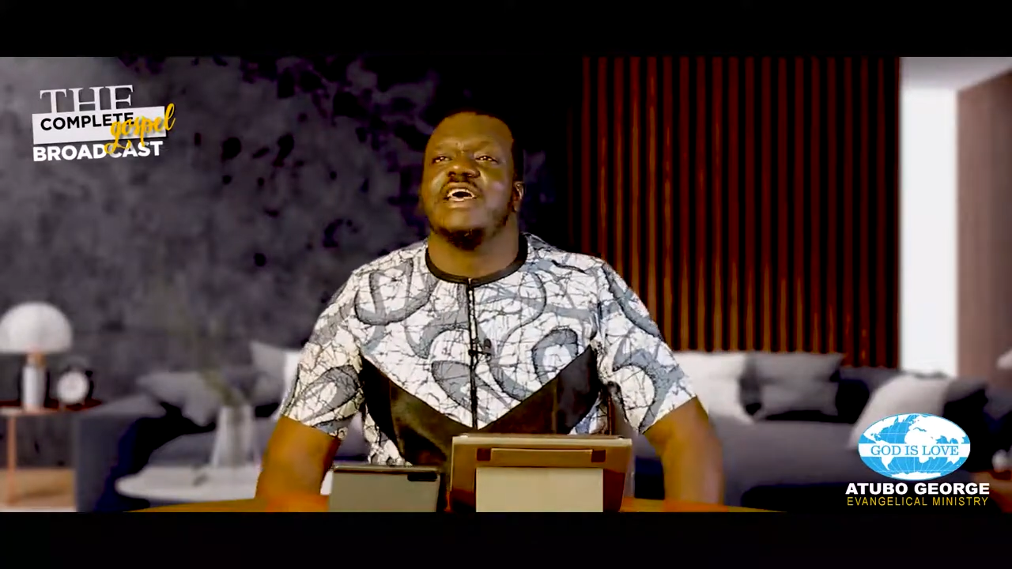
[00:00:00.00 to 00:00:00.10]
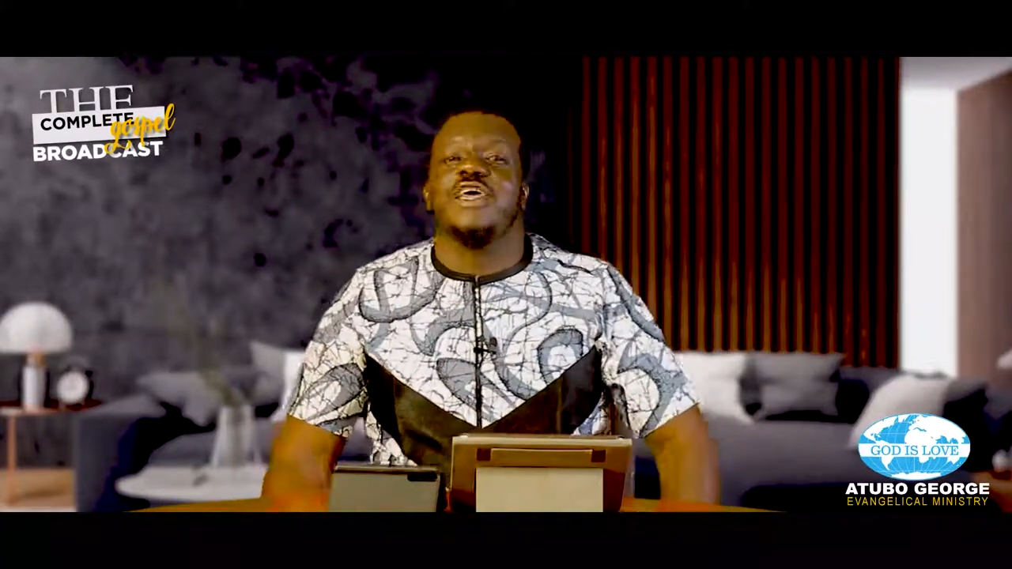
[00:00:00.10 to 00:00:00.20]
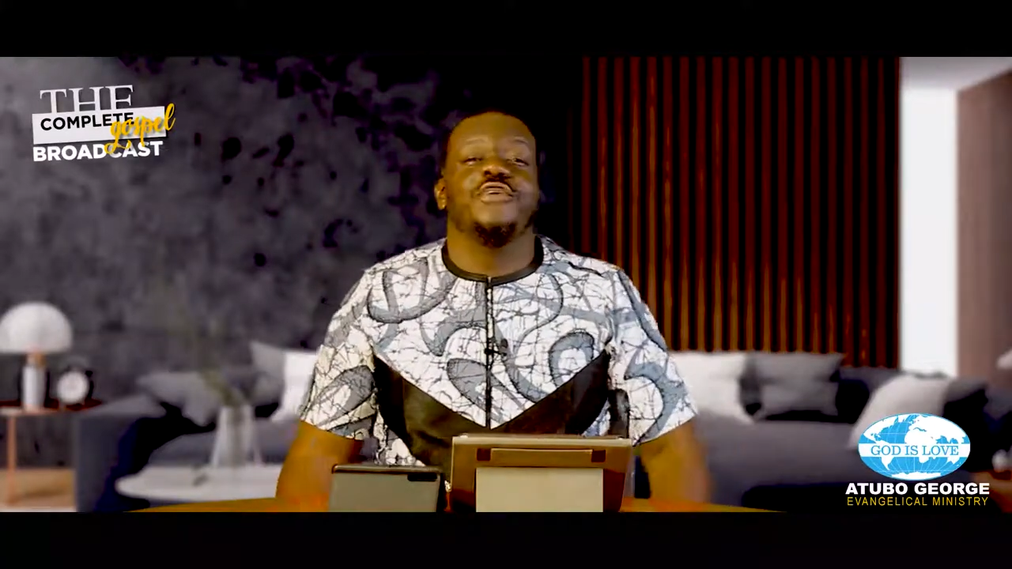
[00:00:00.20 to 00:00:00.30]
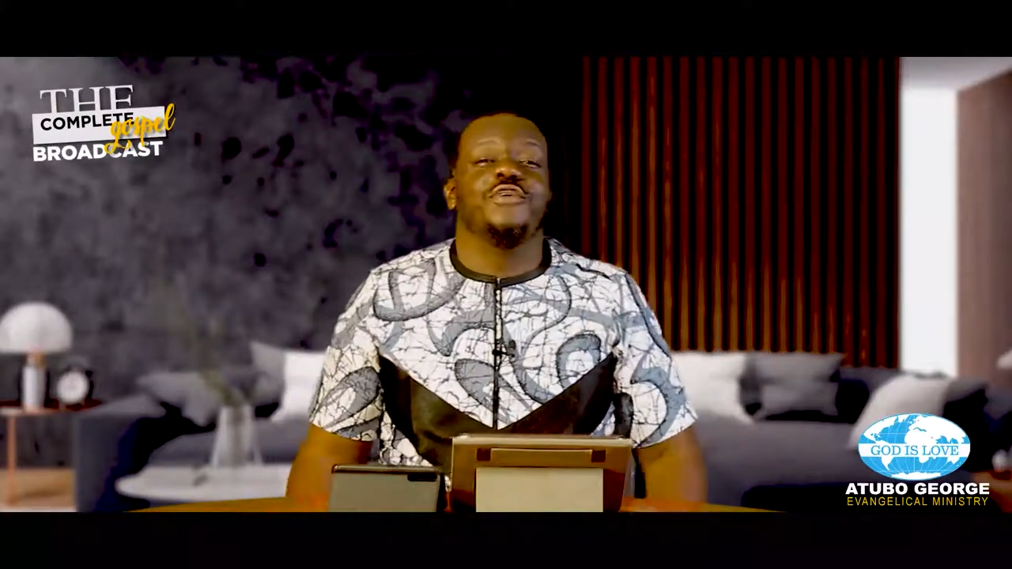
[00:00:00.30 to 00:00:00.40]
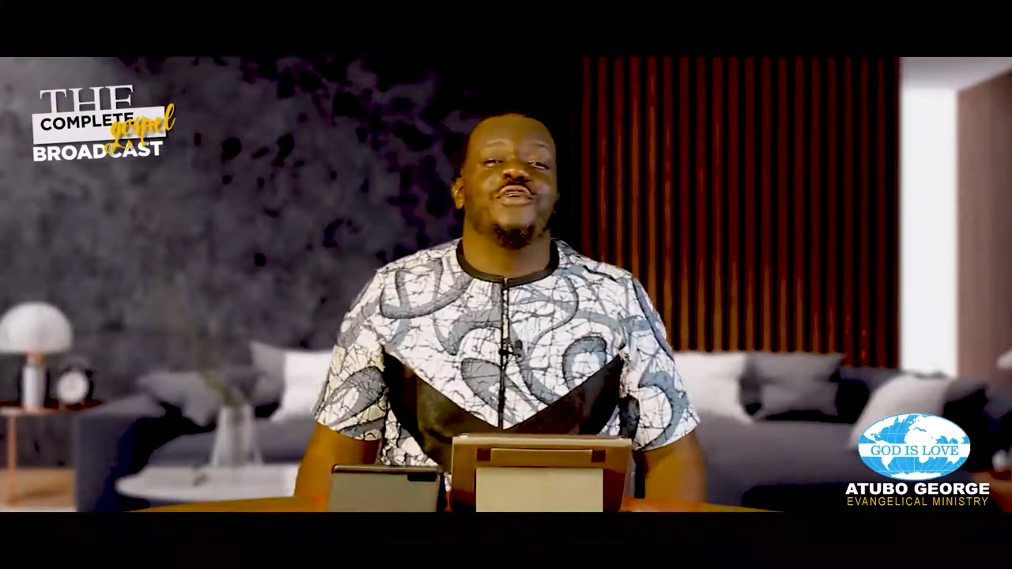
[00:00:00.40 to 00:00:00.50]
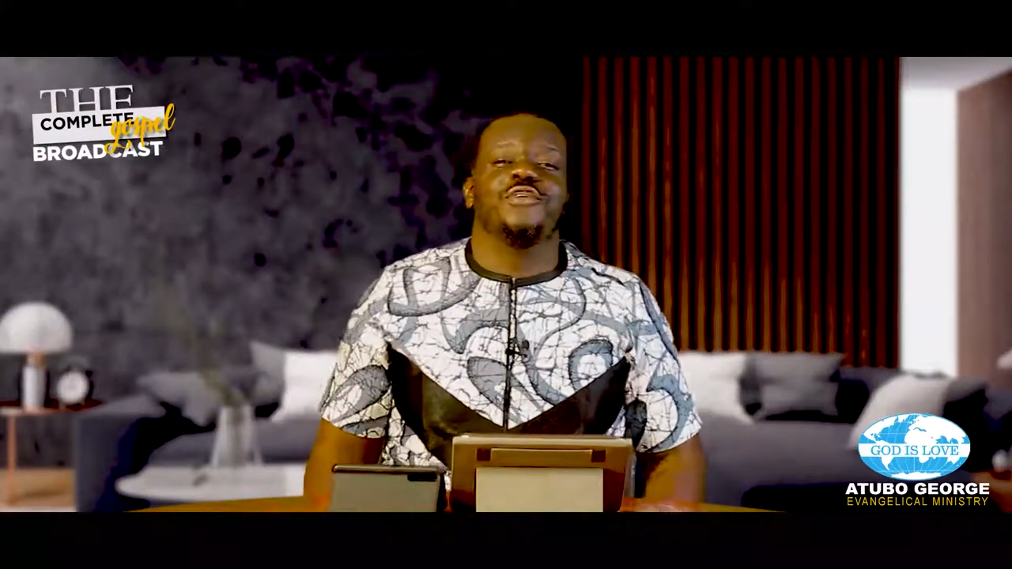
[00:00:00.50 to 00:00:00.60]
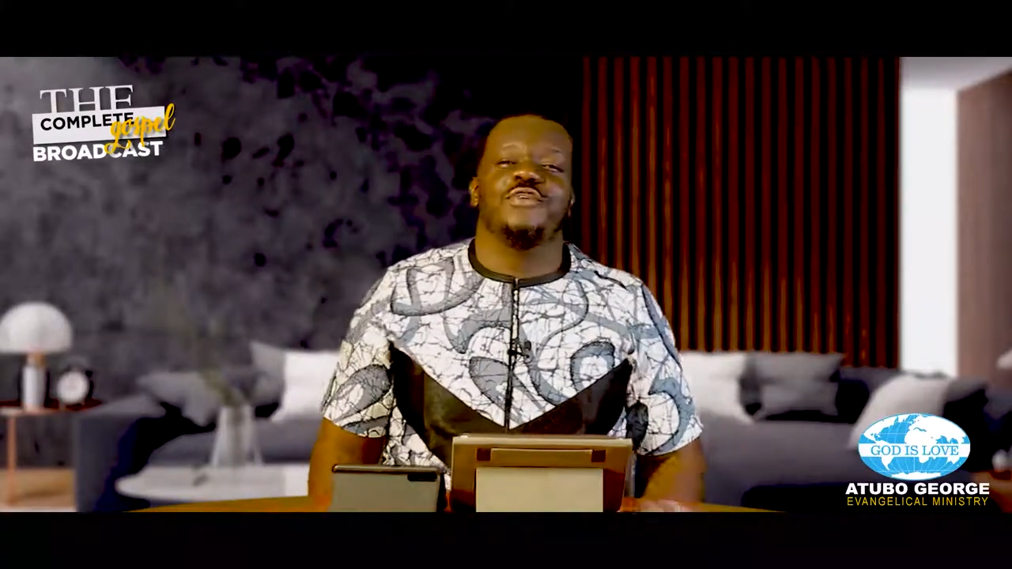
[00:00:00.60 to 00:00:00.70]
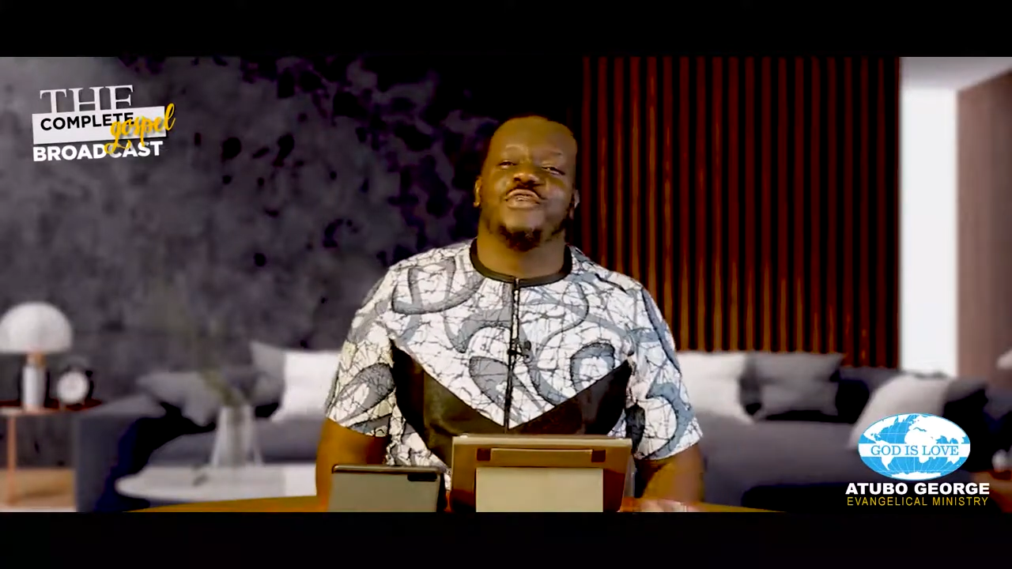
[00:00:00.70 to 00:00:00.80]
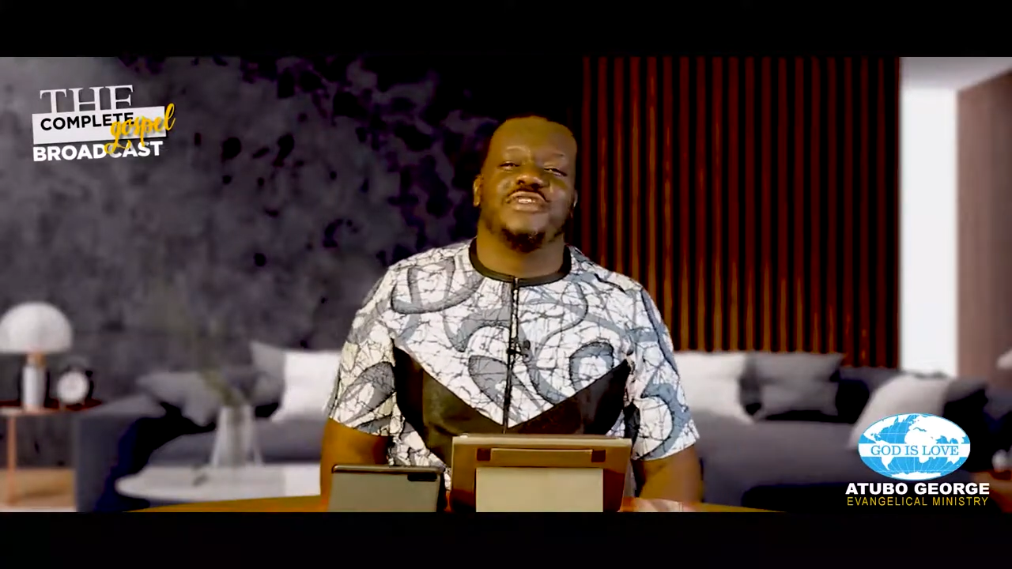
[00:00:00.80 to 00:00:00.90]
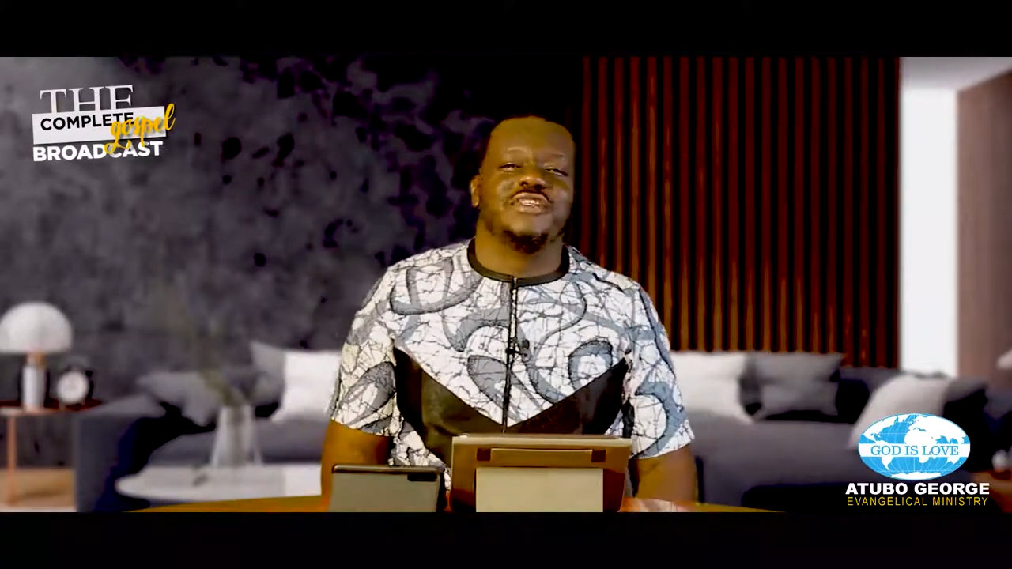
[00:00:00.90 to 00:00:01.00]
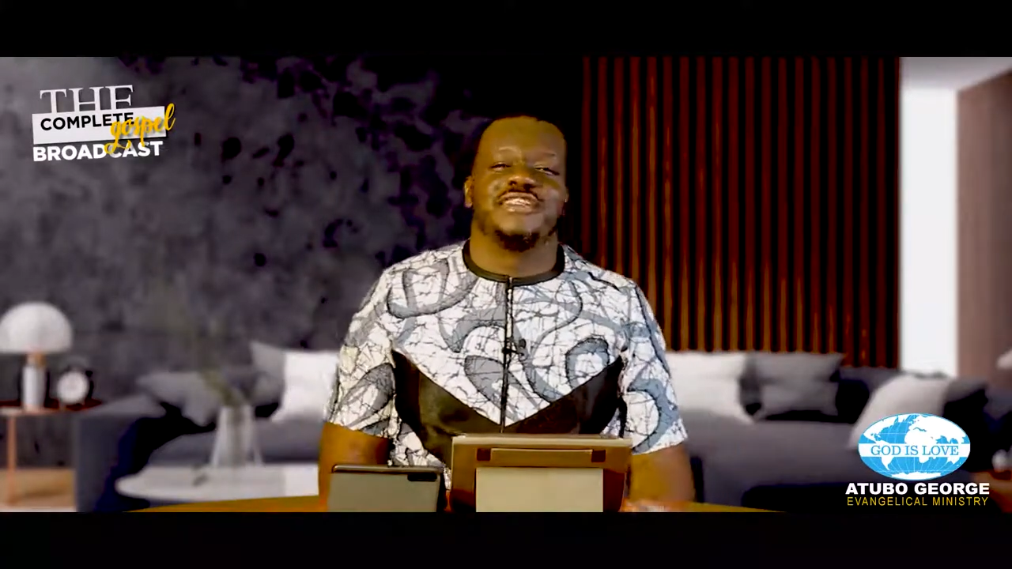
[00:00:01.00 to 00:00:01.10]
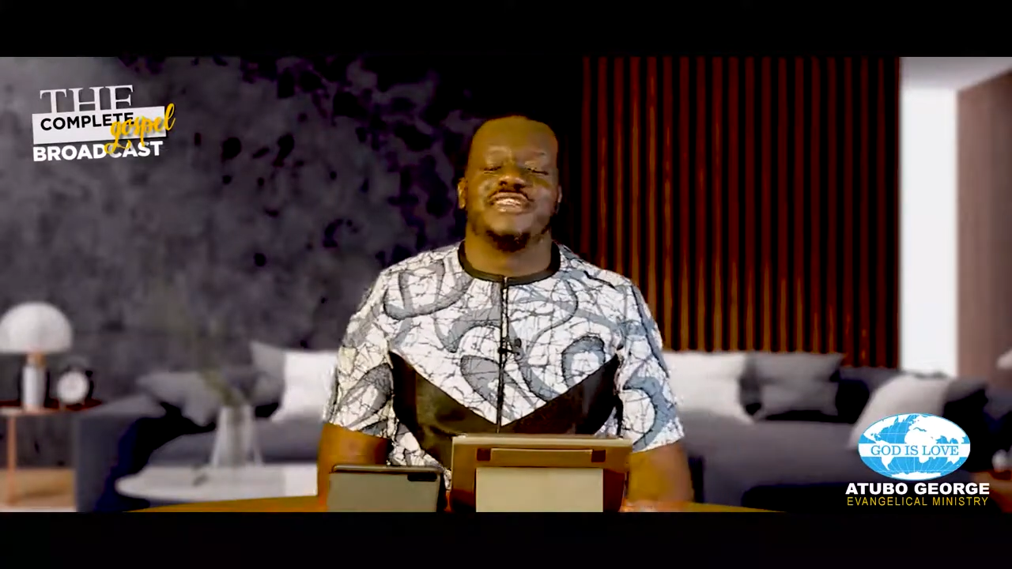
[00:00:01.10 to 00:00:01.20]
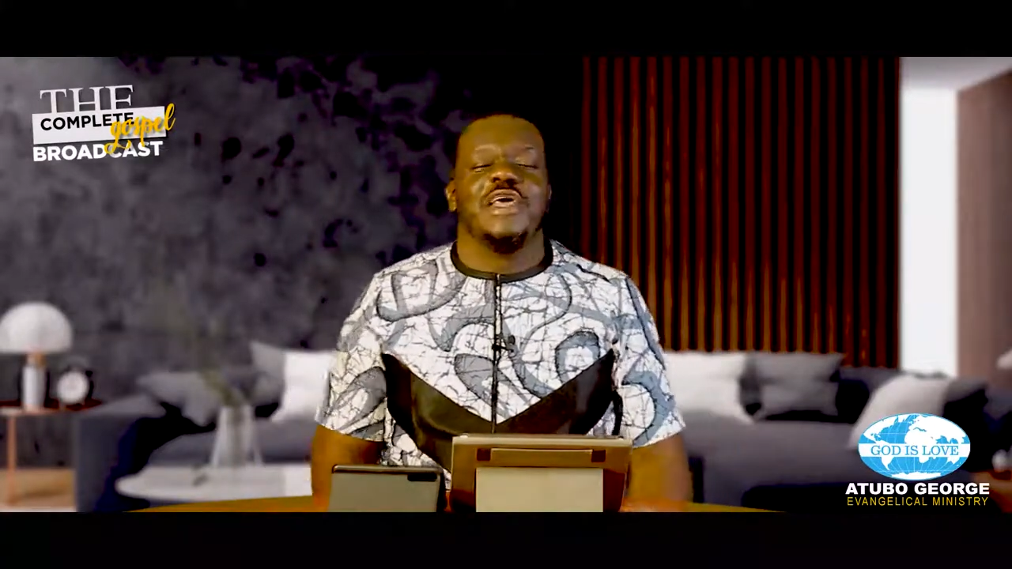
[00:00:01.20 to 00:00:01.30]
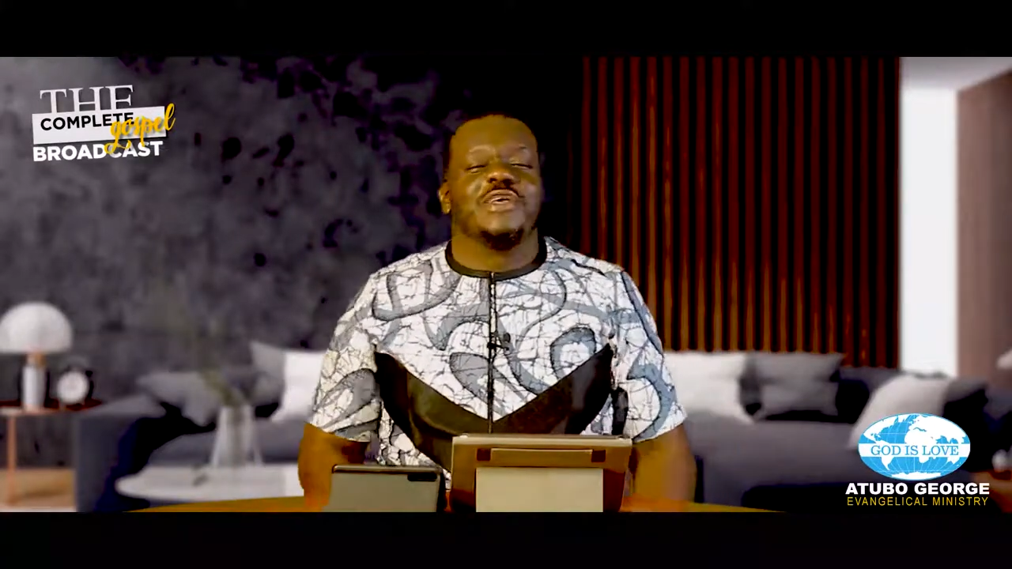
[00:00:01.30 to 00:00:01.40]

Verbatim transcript: you don't know this thing.